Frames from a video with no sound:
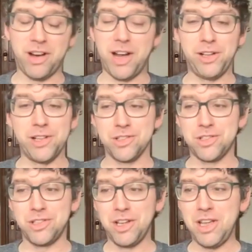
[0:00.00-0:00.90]

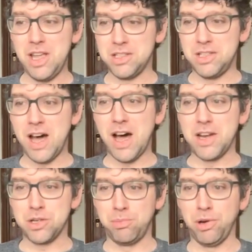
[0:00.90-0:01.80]
violence is
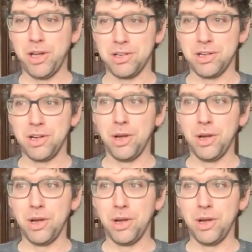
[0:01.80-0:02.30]
not to put